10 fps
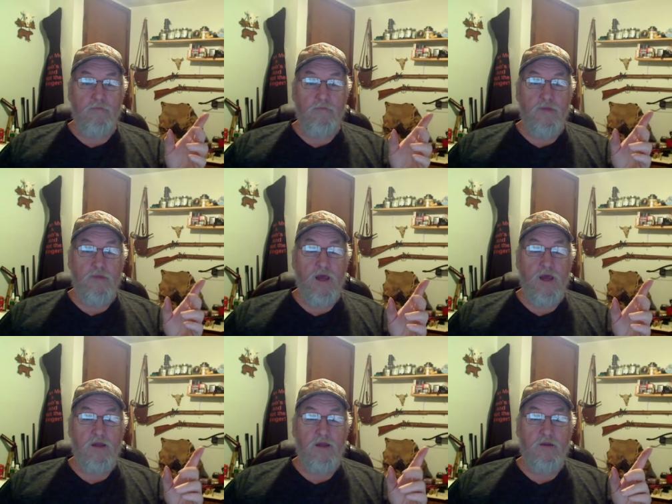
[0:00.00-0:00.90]
They had
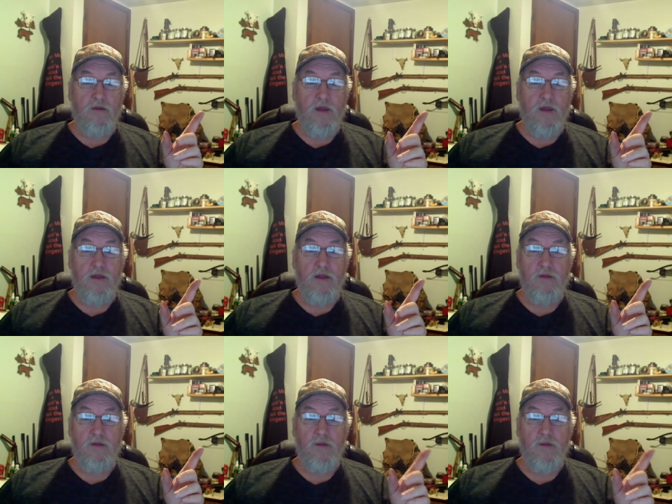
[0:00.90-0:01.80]
it on
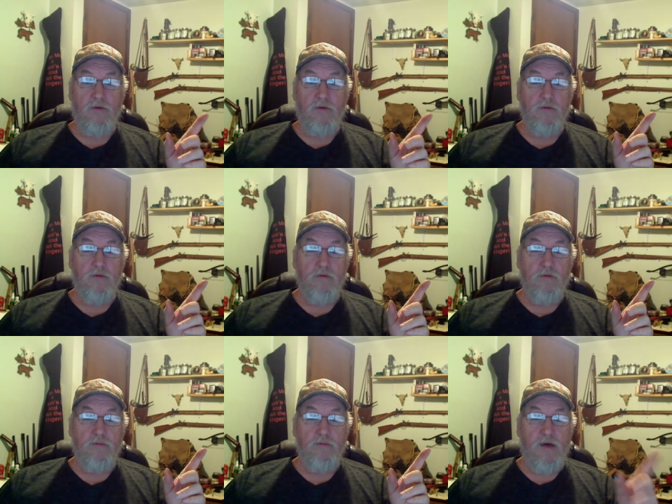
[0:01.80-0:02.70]
special.
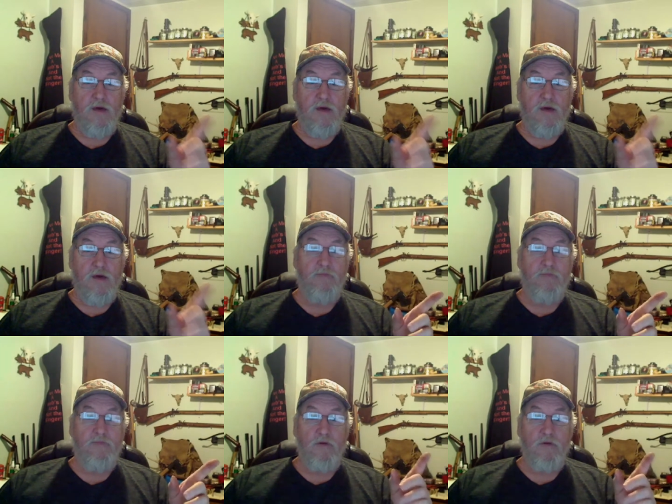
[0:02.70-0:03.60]

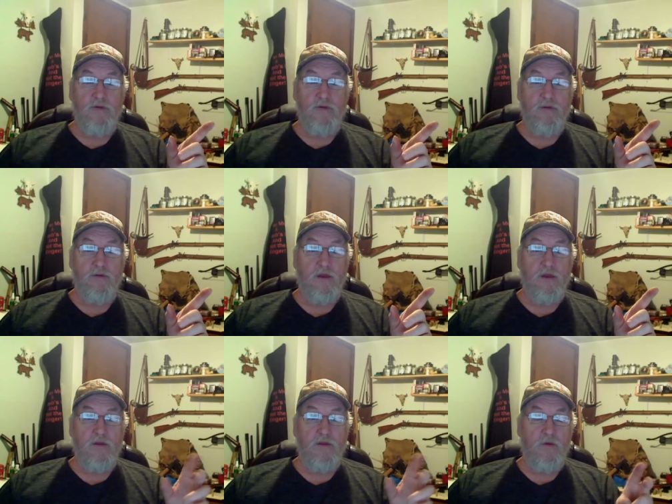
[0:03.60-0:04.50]

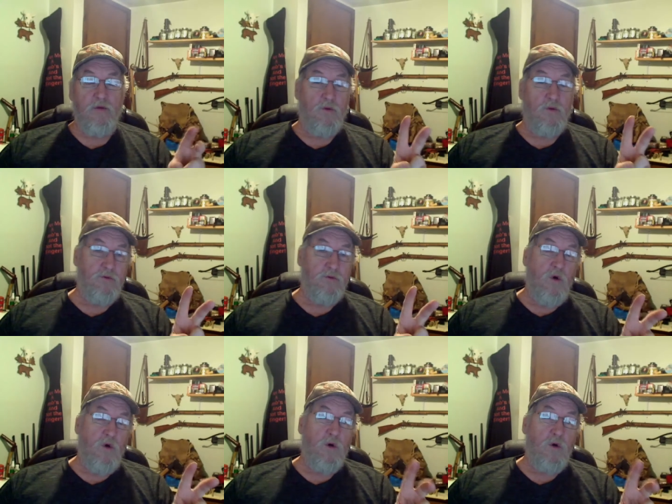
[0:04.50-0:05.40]
$5.68,
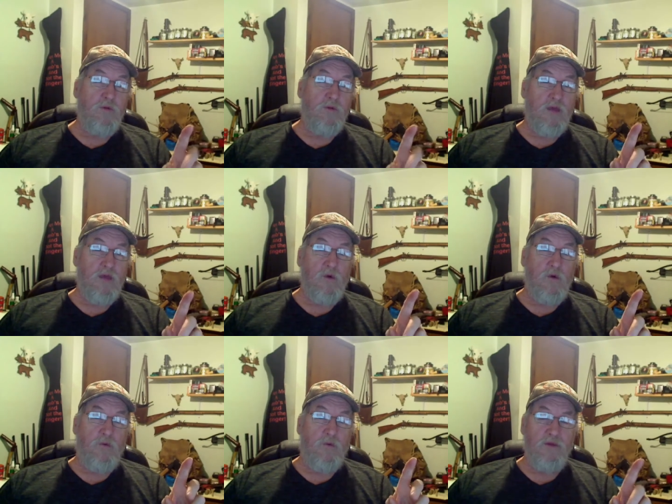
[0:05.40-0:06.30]
almost. It was like
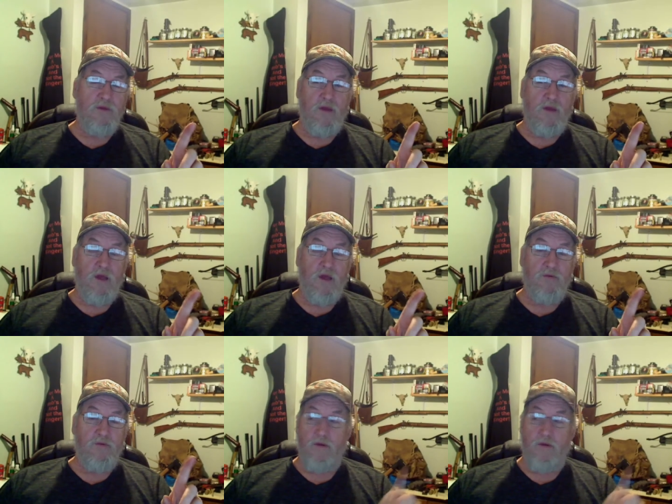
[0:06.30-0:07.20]
1.7
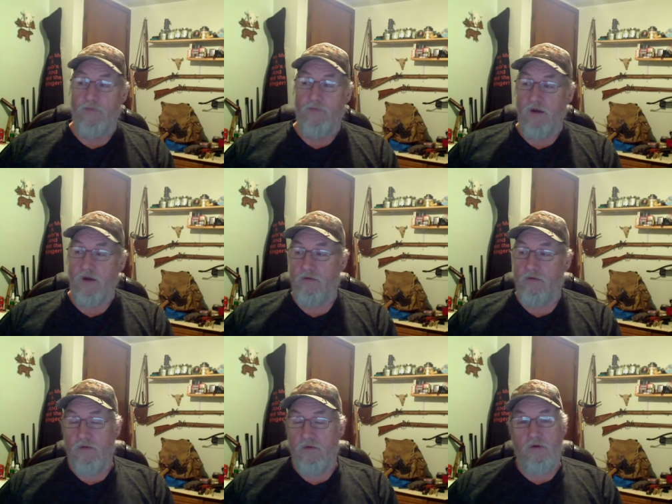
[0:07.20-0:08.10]
ounces of tobacco
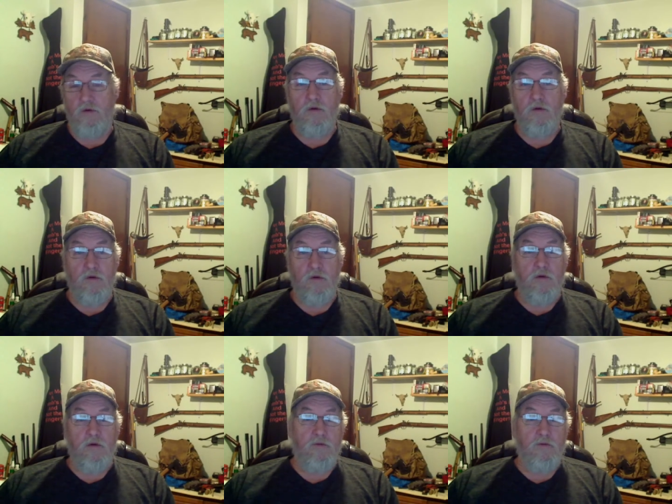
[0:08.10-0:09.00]

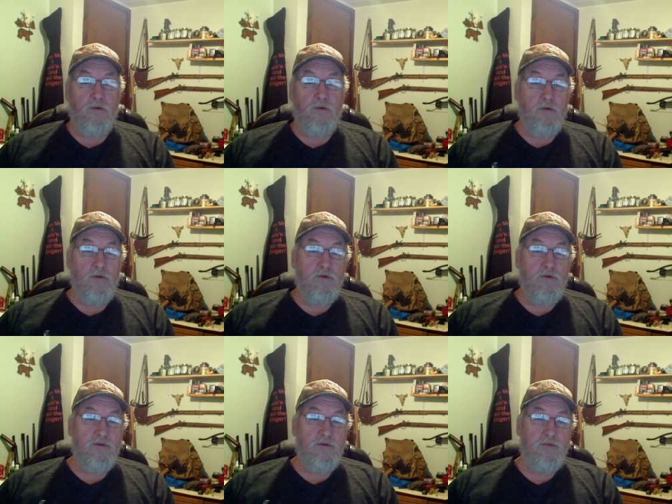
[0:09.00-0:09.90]
for
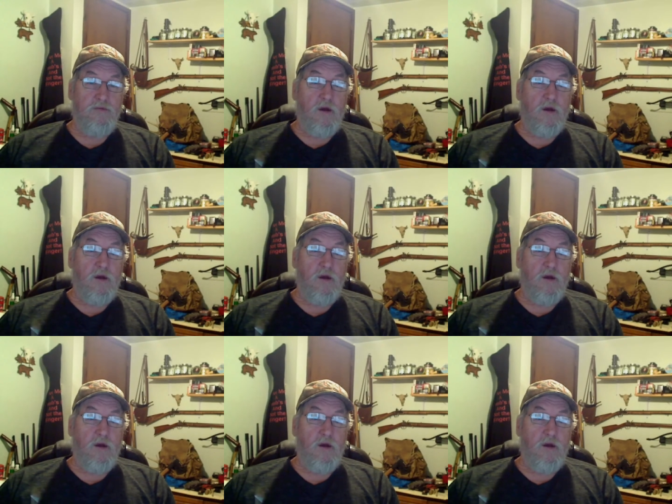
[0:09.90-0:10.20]
$6.